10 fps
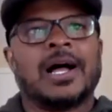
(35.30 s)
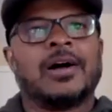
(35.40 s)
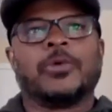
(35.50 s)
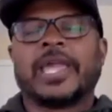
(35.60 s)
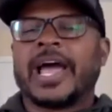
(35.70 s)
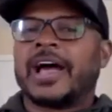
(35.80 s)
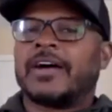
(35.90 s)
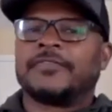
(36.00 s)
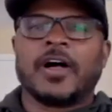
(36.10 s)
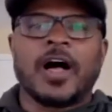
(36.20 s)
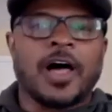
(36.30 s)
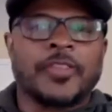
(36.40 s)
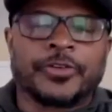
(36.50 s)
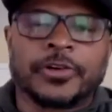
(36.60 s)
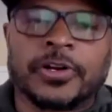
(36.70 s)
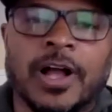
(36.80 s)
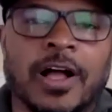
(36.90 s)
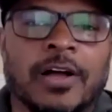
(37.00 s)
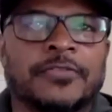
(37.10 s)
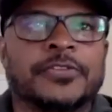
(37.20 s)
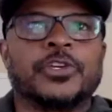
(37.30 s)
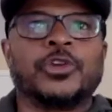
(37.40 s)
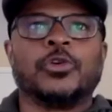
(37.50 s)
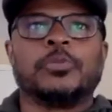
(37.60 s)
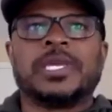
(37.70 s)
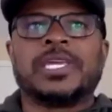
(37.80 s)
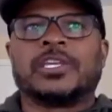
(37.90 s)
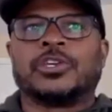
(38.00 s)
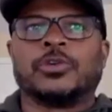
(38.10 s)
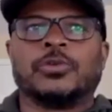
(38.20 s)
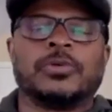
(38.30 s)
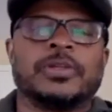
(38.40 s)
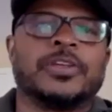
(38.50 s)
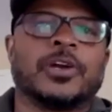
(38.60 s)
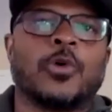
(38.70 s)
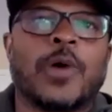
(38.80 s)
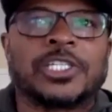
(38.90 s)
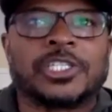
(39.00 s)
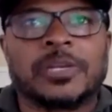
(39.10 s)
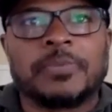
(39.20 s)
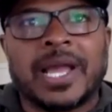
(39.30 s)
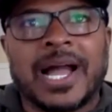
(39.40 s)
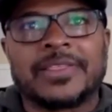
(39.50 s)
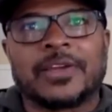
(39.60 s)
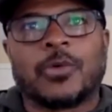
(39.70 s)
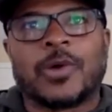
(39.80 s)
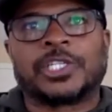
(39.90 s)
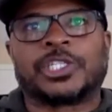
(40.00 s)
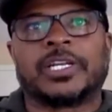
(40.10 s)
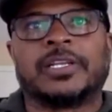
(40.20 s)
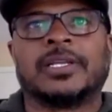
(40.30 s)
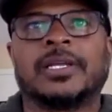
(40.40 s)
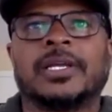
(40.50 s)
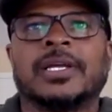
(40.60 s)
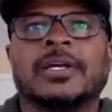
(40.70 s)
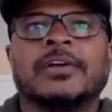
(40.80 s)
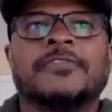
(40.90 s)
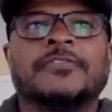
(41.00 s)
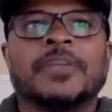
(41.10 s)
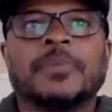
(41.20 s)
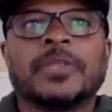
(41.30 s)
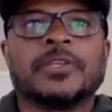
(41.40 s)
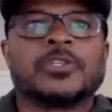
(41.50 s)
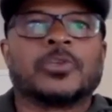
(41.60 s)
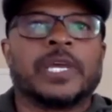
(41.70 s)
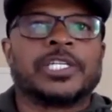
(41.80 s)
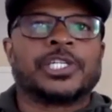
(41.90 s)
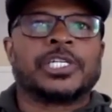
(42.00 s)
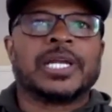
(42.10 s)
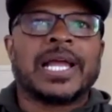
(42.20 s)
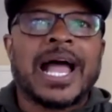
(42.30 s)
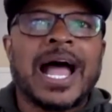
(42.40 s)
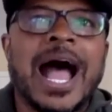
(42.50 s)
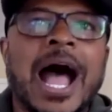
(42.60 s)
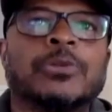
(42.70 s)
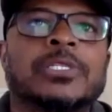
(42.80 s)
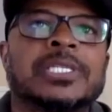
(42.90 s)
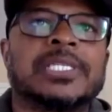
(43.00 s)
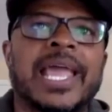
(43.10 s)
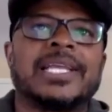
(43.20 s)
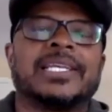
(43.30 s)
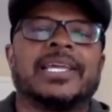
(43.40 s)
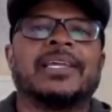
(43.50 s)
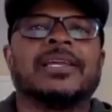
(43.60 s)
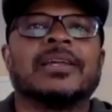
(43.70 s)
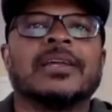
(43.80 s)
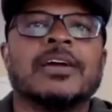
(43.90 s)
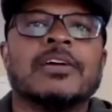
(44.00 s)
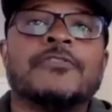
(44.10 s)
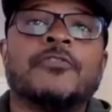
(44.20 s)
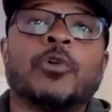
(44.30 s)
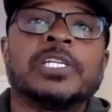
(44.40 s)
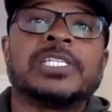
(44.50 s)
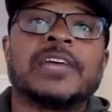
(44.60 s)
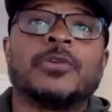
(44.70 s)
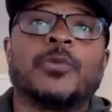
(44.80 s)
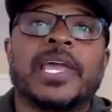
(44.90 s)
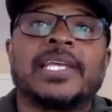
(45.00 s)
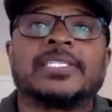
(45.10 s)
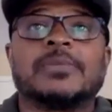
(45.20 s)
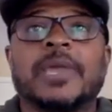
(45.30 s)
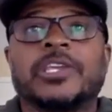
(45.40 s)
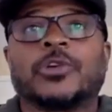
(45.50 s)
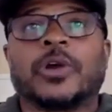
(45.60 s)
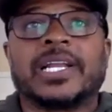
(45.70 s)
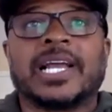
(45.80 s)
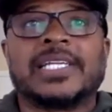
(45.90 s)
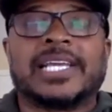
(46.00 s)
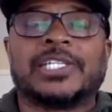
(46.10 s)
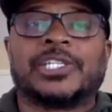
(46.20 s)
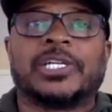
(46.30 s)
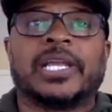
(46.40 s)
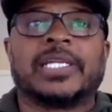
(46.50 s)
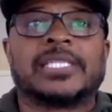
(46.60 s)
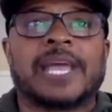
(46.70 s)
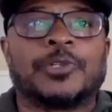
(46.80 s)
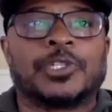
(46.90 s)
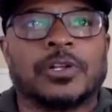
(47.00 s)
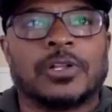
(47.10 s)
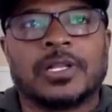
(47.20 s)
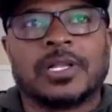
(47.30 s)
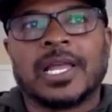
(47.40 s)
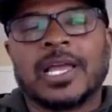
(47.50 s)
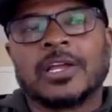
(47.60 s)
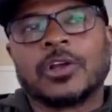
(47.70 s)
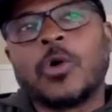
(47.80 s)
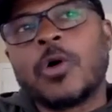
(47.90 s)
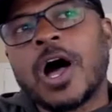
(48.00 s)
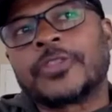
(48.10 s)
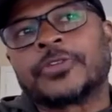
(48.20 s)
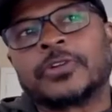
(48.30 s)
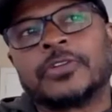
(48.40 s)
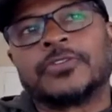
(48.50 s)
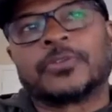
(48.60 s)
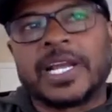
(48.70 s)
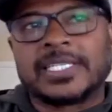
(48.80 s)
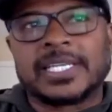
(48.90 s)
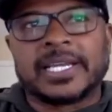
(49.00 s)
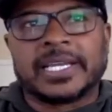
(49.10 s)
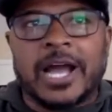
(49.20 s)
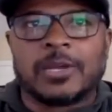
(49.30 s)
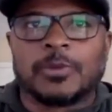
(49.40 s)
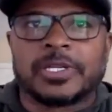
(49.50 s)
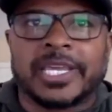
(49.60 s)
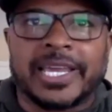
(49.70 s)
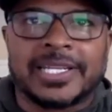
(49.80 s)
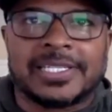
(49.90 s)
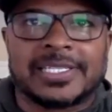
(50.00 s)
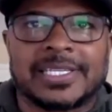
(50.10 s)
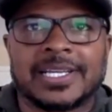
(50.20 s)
We have author of QBQ, The Question Behind the Question, Flipping the Switch, Outstanding, 47 Ways to Make Your Organization Exceptional, co-author of Raising Accountable Kids,